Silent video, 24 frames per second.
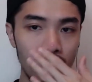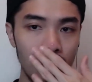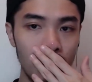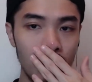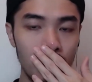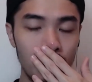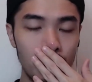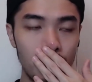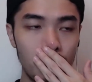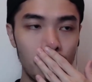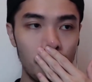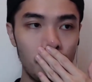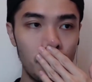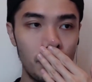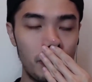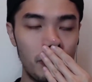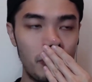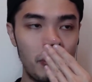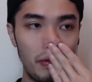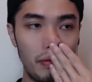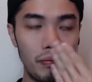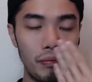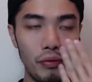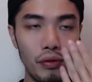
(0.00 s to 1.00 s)
So
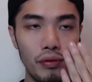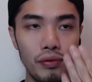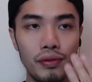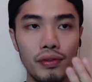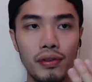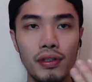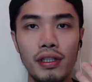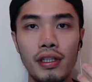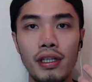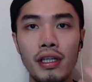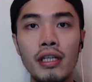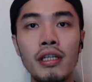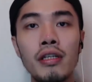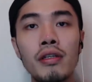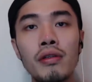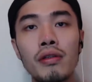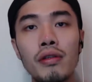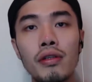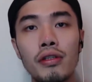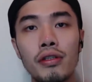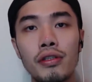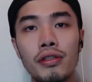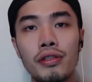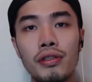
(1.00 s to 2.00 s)
mostly
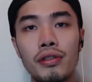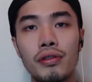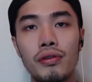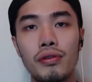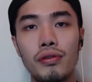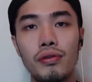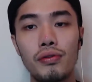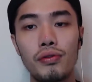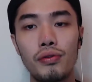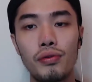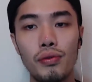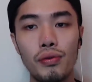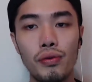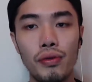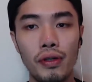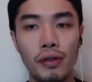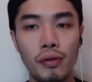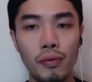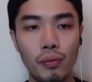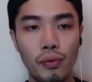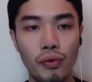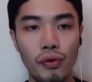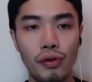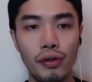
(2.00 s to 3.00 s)
English
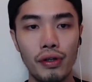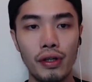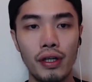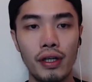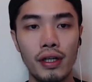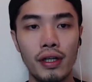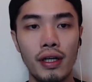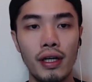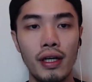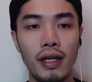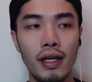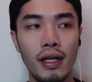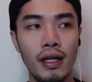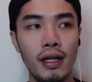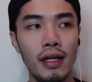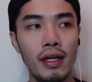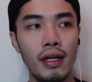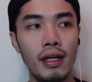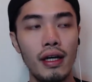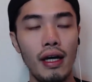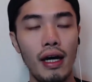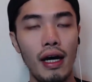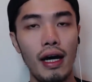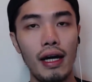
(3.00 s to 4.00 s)
during work.
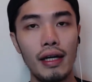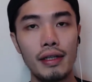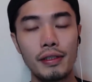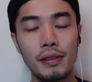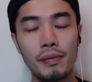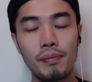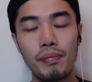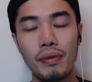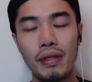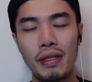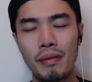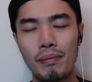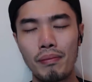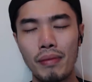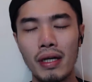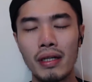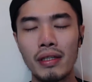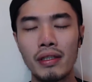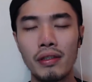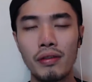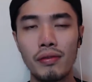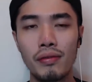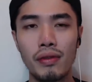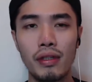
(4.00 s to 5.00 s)
I speak
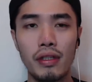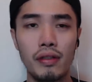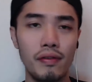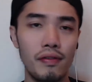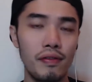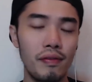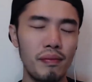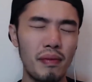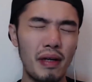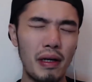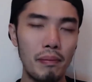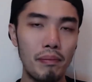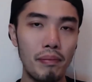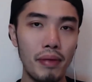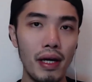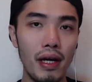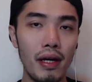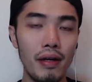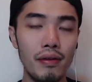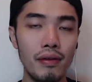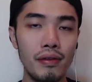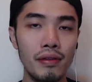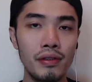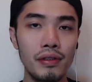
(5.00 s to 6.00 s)
Mandarin with my
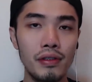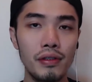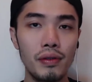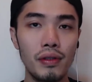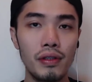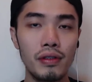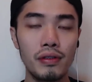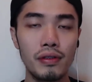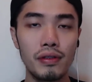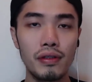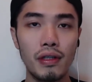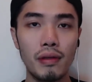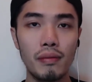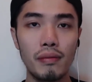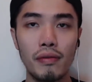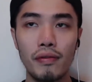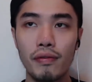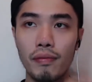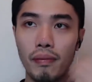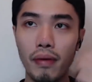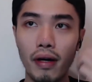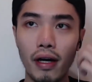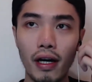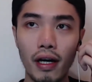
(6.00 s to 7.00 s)
parents and some
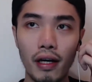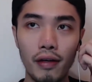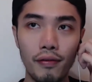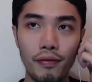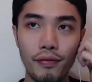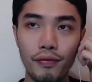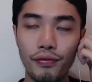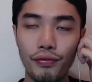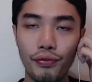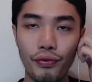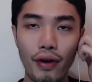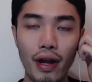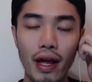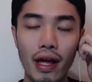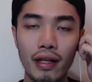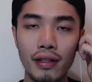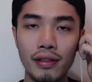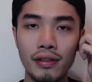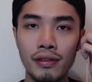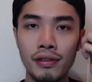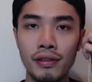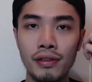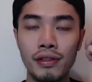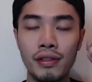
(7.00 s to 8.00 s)
of my
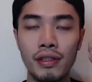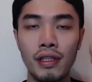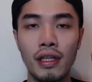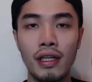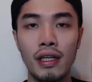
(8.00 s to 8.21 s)
friends,